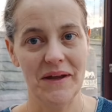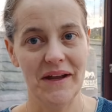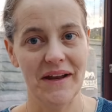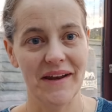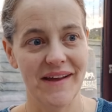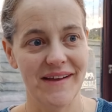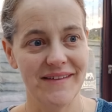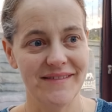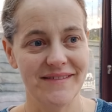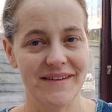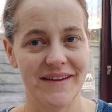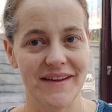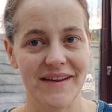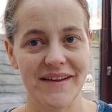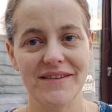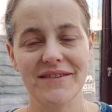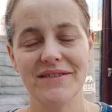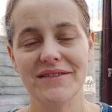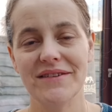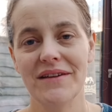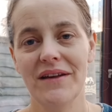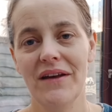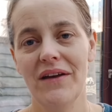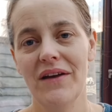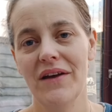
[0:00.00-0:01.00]

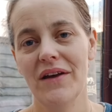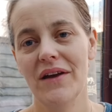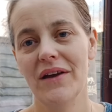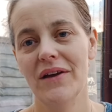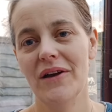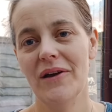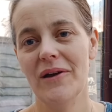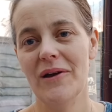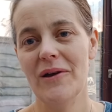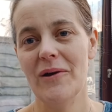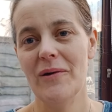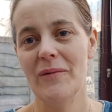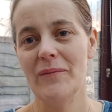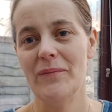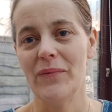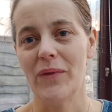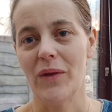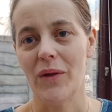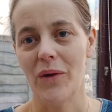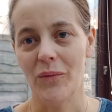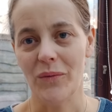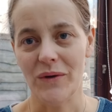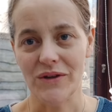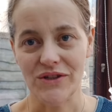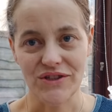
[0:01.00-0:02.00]
glasses,
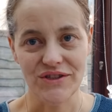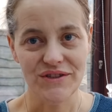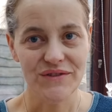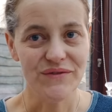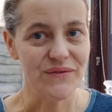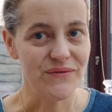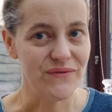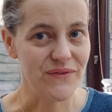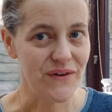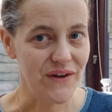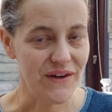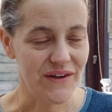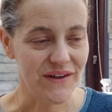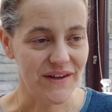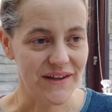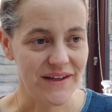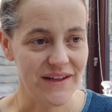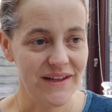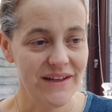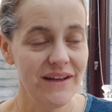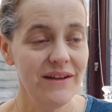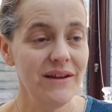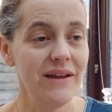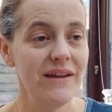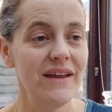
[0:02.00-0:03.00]
which is
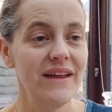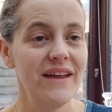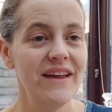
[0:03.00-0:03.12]
fine.